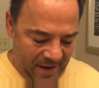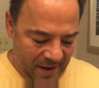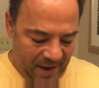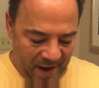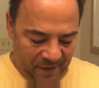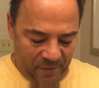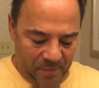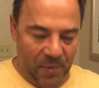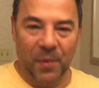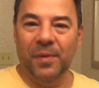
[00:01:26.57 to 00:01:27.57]
and I have a
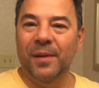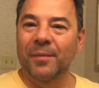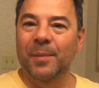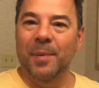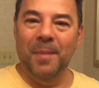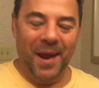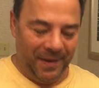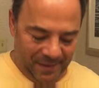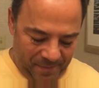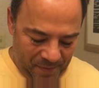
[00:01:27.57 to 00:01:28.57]
booth, and I'm going to be
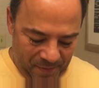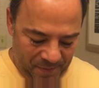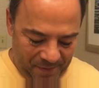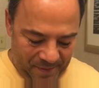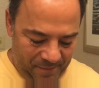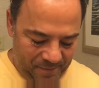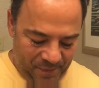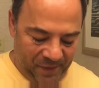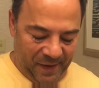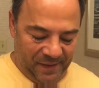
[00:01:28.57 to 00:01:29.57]
manning the booth and
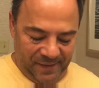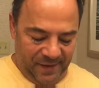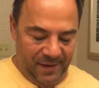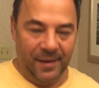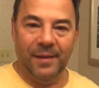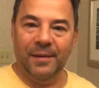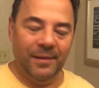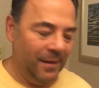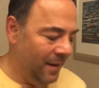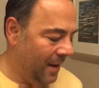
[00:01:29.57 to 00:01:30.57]
presenting
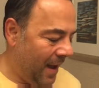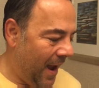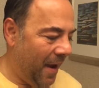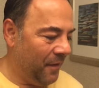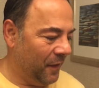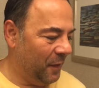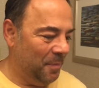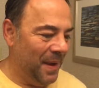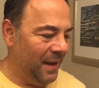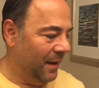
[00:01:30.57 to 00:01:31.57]
and I have a
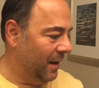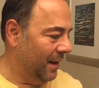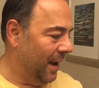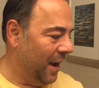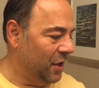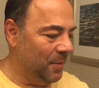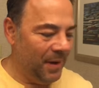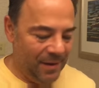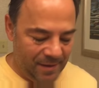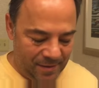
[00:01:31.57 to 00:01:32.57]
speaking
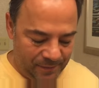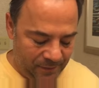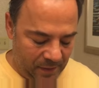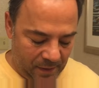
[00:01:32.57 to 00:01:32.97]
engagement here.